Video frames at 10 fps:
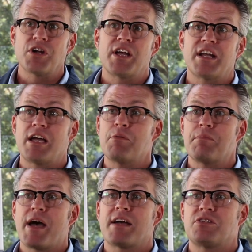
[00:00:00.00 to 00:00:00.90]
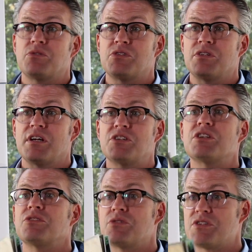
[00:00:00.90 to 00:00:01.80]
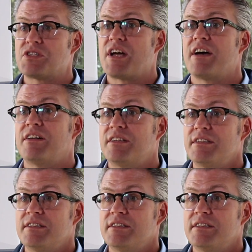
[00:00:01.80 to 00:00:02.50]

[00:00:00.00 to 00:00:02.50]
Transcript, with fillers: you're kind of coming back to a, a children's style.